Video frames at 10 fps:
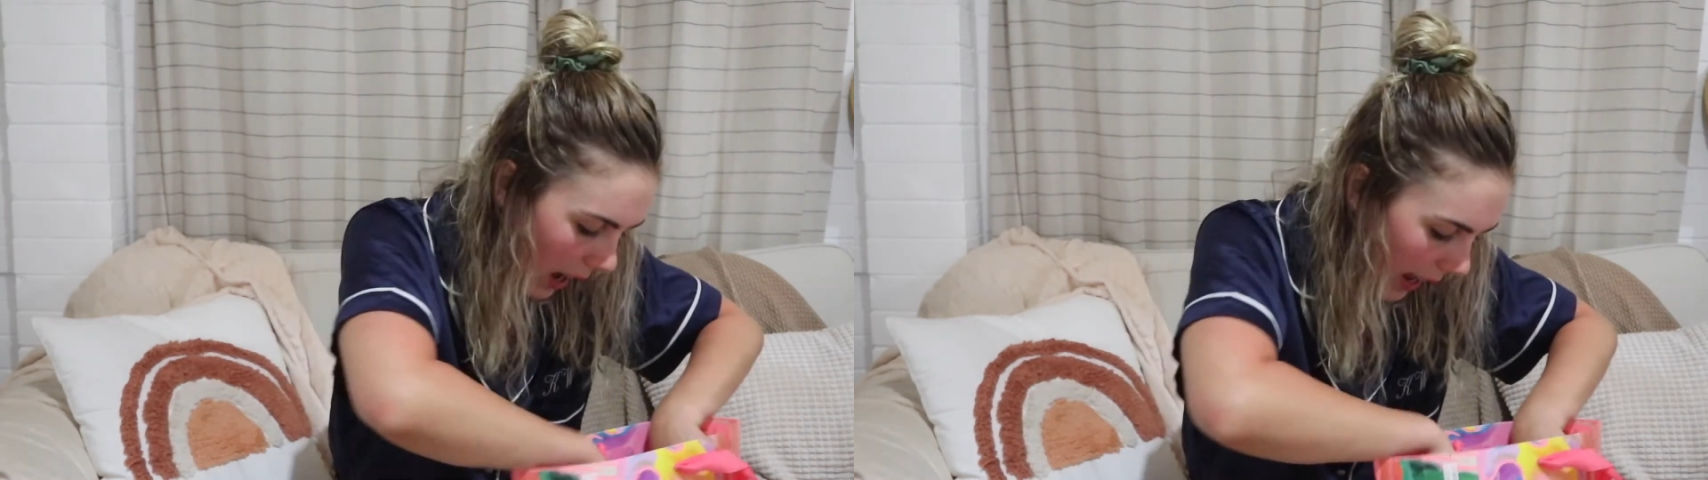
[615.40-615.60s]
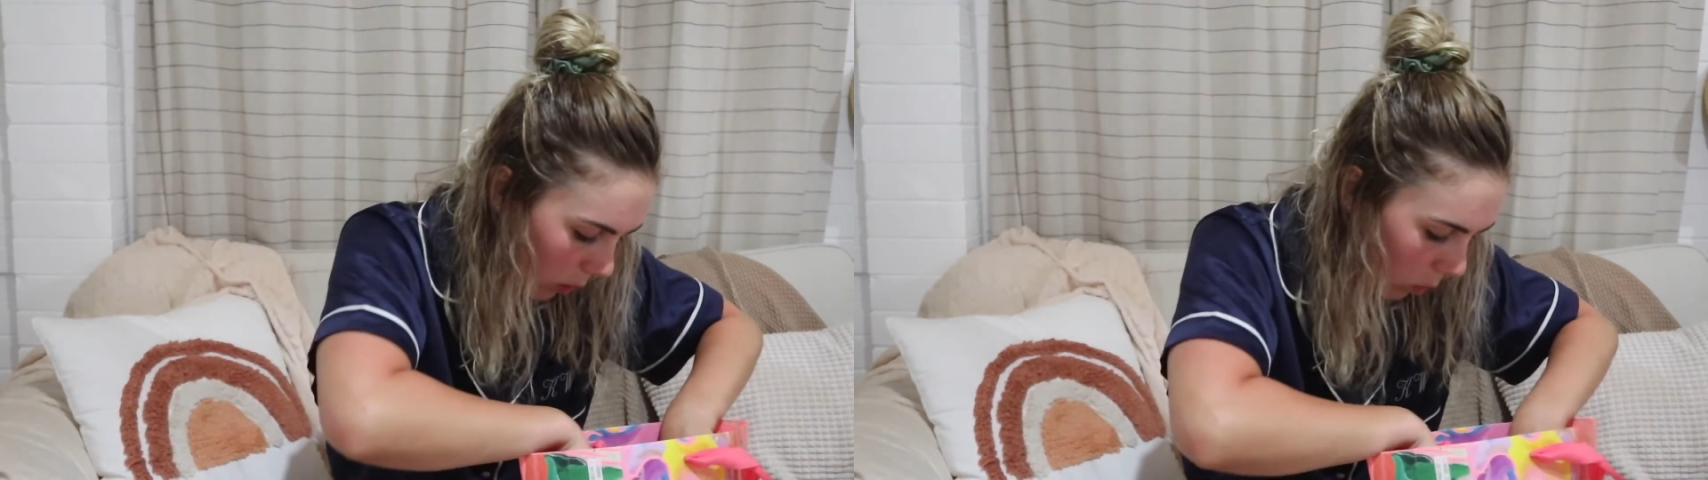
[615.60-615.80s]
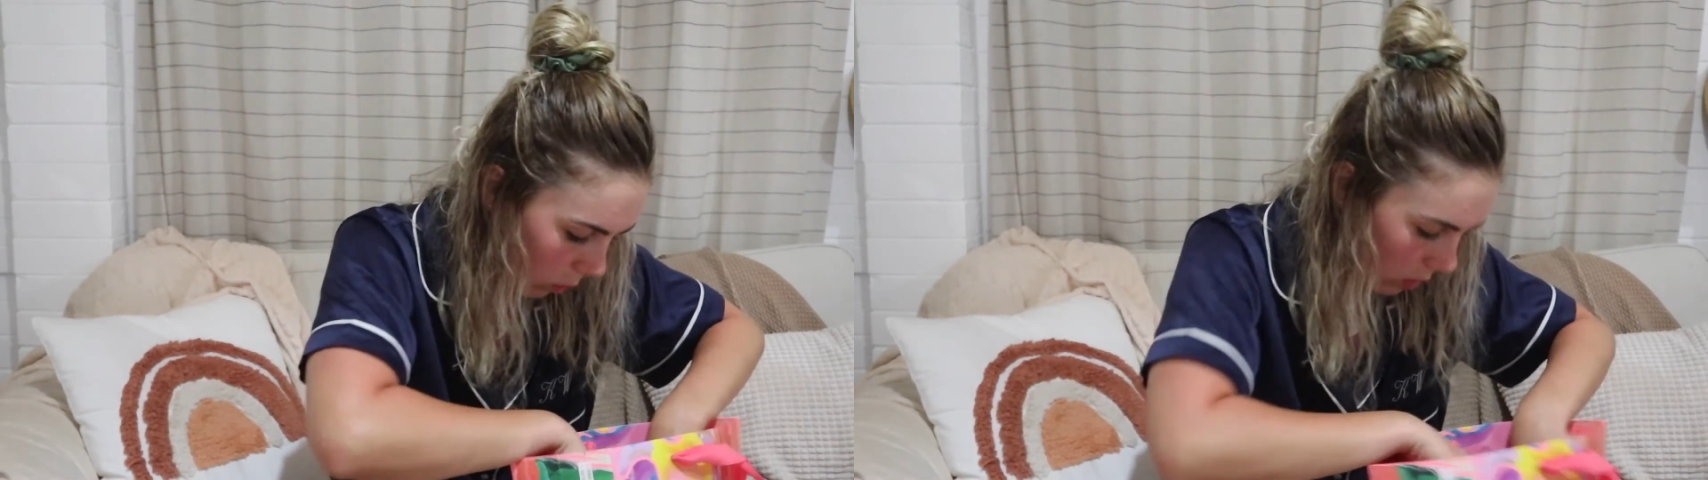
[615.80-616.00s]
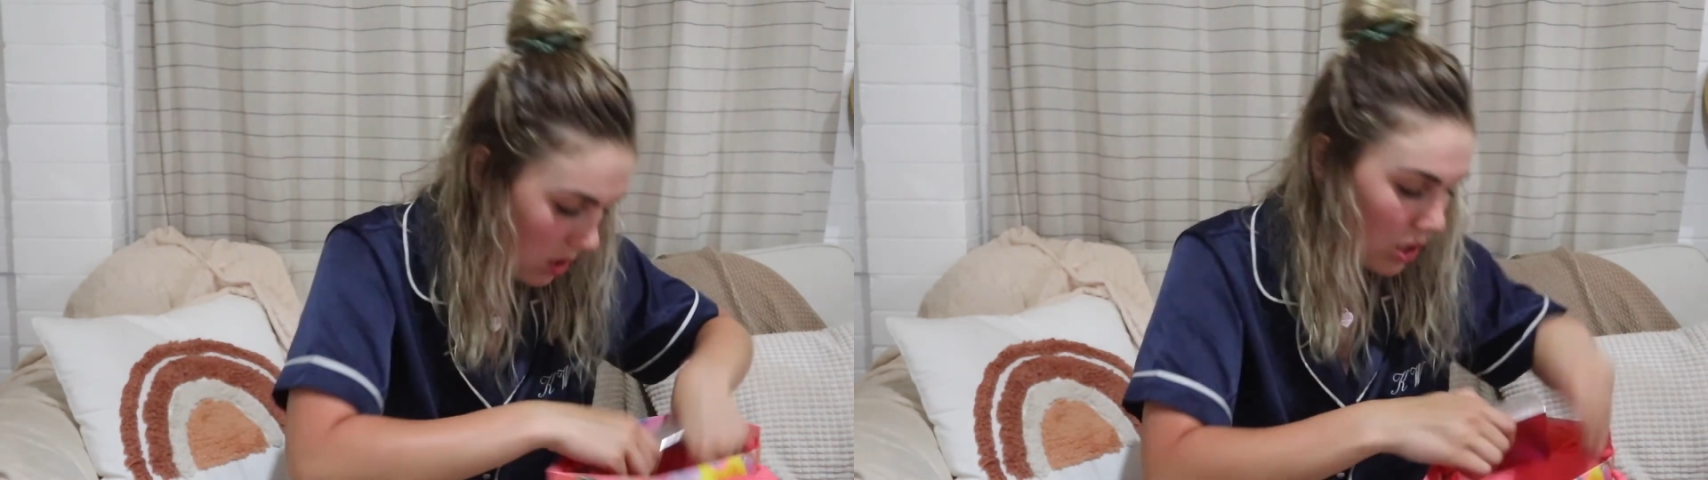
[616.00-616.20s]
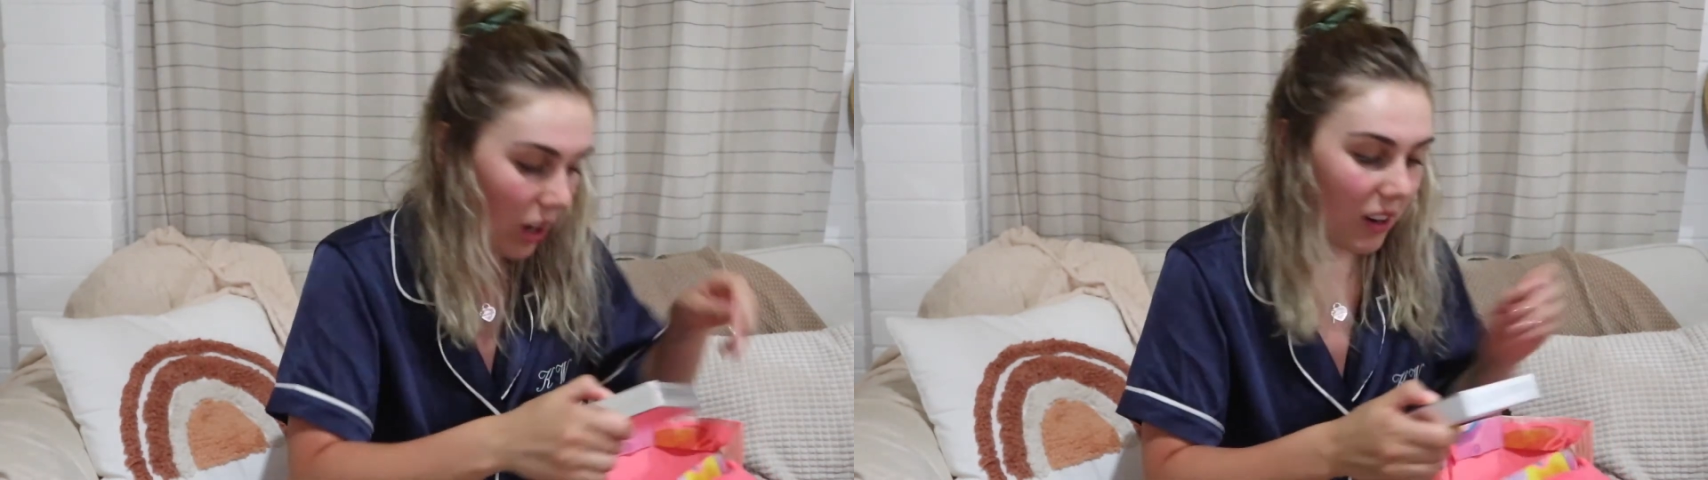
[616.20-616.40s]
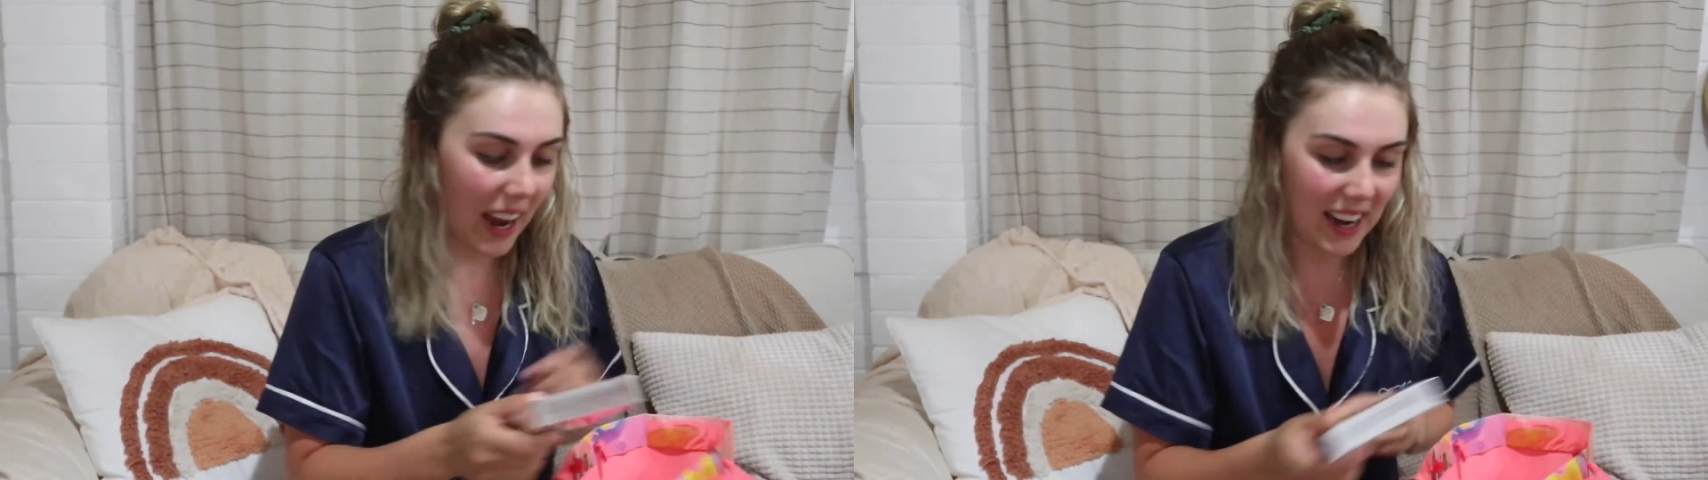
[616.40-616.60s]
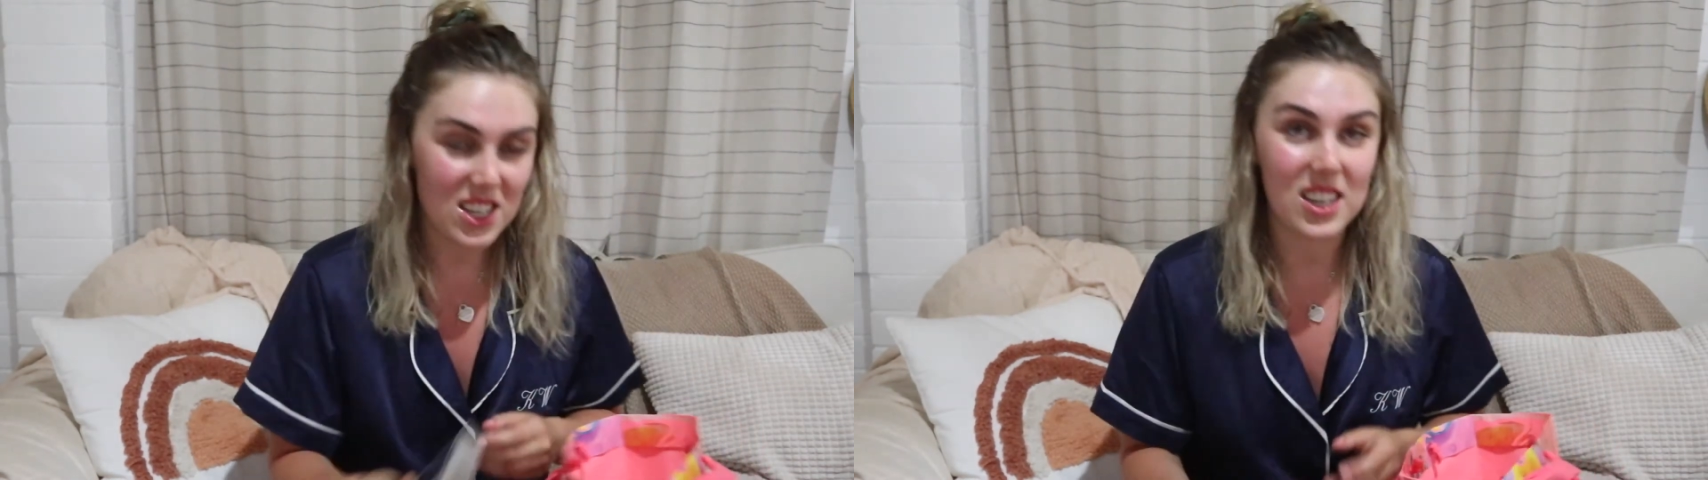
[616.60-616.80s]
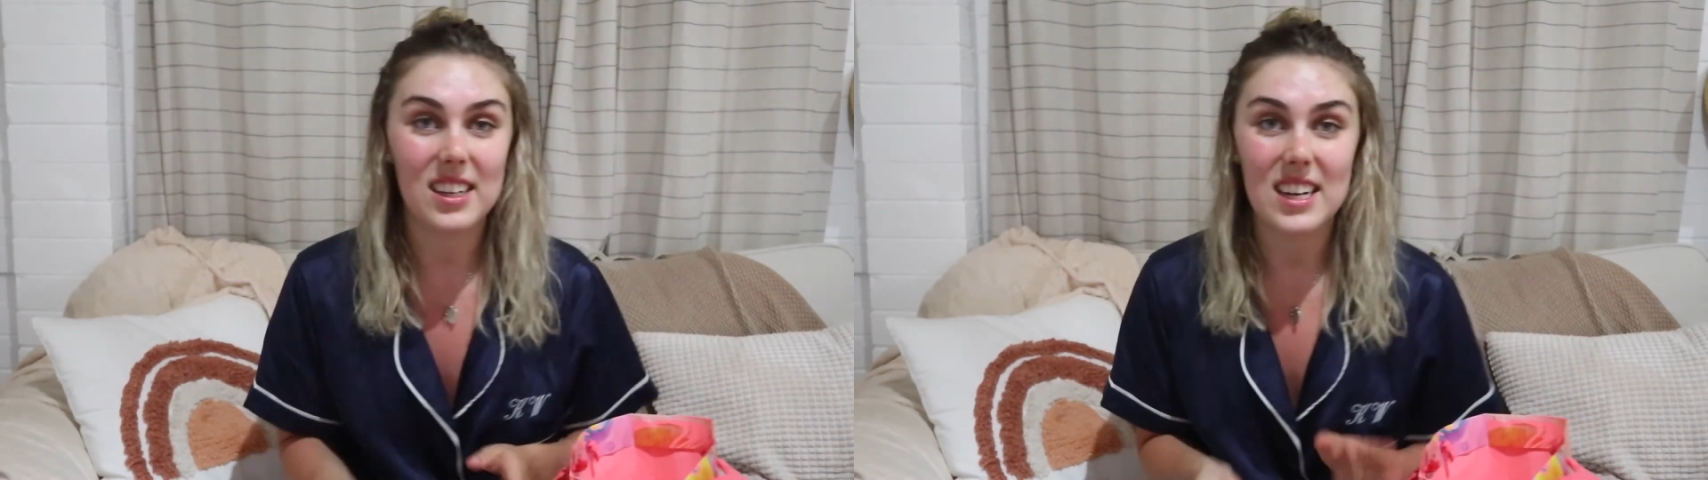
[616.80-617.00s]
I also
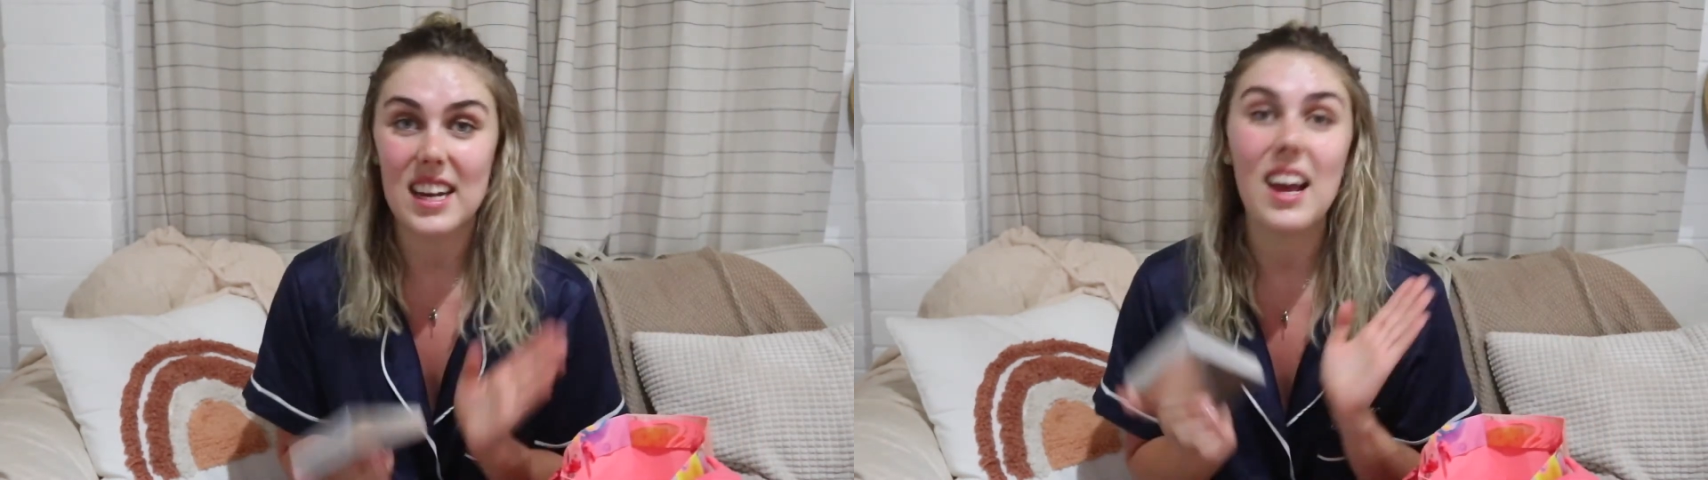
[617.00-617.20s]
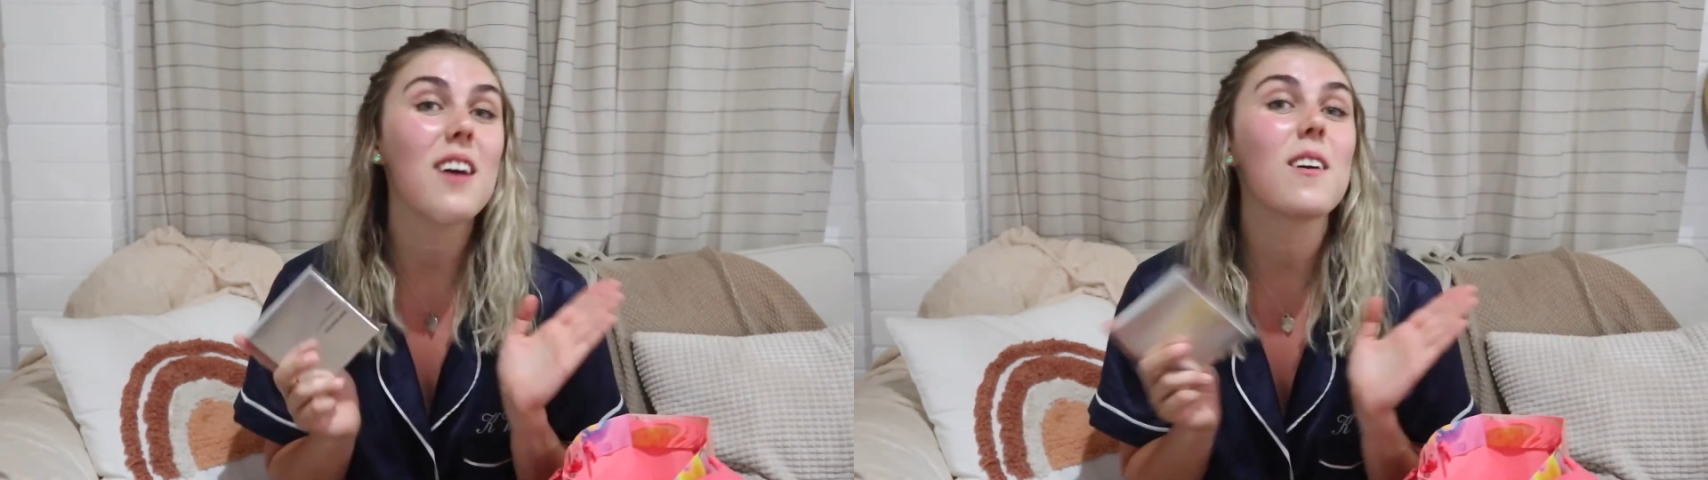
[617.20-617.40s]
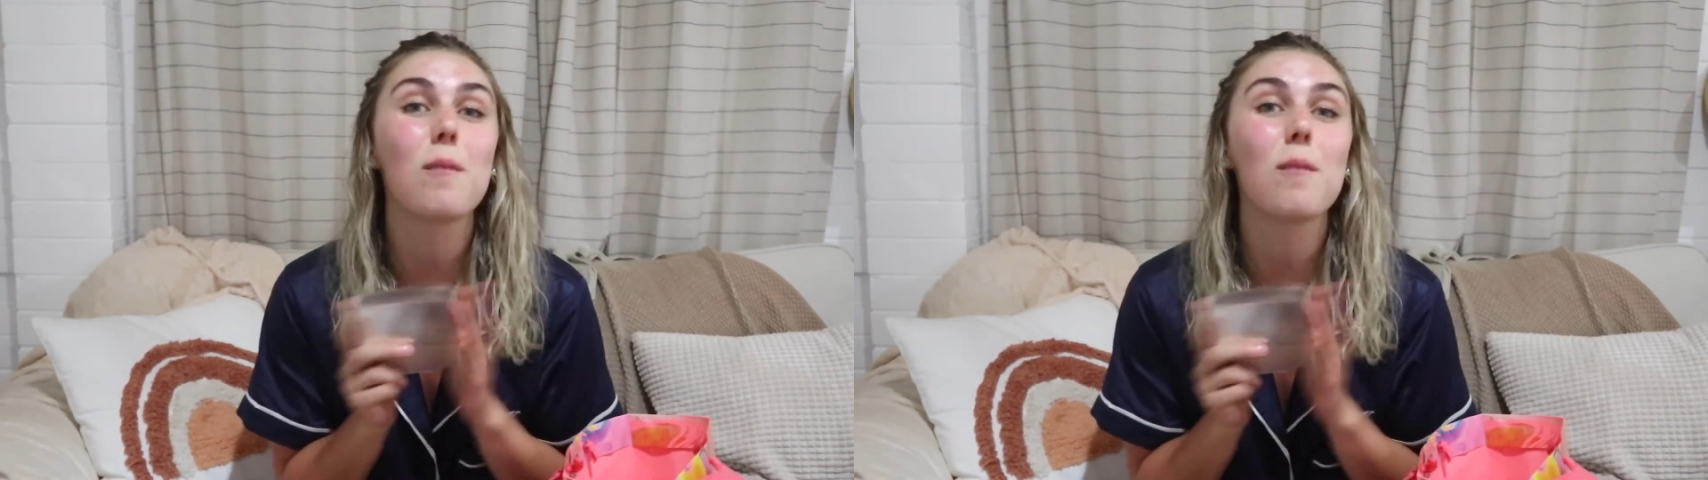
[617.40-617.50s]
actually